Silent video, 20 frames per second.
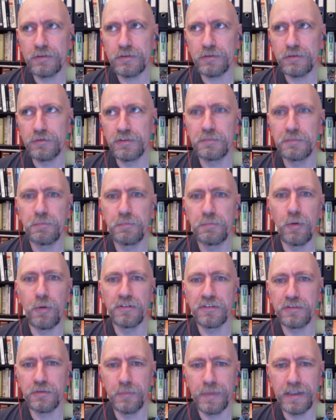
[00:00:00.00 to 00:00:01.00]

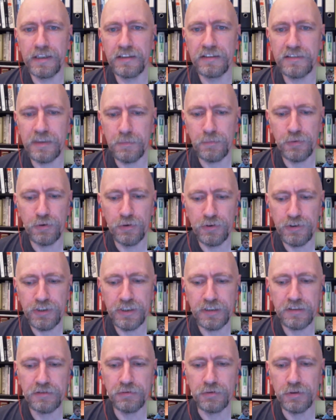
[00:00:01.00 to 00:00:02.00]
spawn so many sub
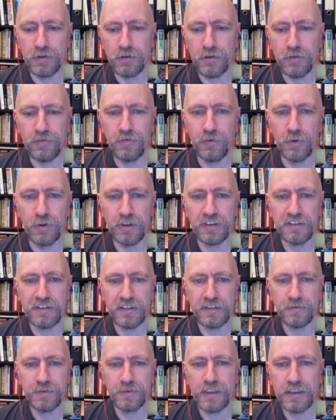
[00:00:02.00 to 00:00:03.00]
projects or forks
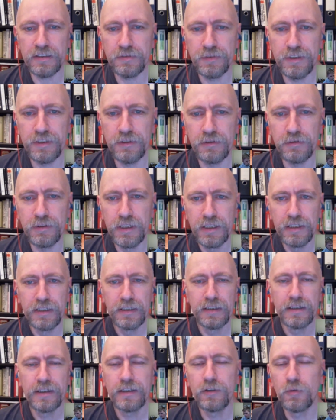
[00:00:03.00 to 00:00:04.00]
as we know.
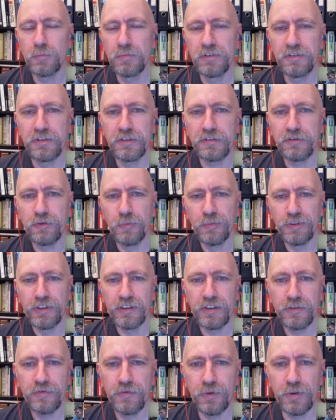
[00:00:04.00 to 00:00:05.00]
In open source
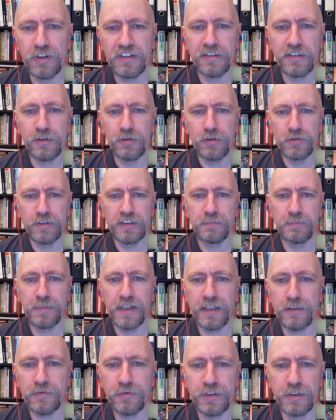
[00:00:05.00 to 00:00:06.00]
community, forks are always
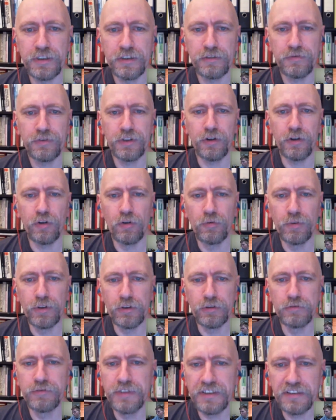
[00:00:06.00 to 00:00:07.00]
bad for the
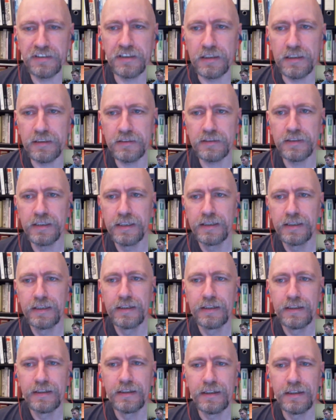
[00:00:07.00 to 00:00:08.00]
overall result.
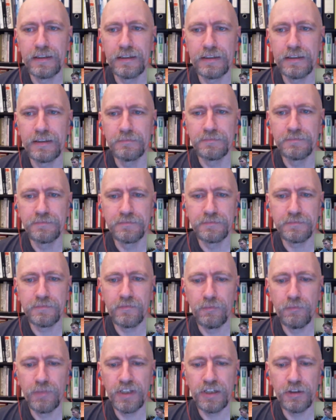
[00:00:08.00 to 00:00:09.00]

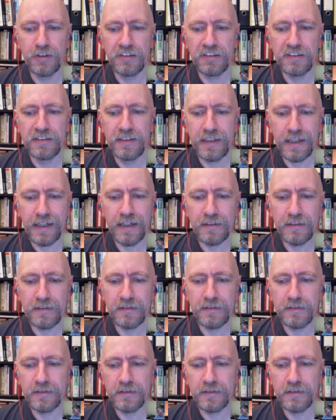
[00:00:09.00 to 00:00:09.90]
Because in the end,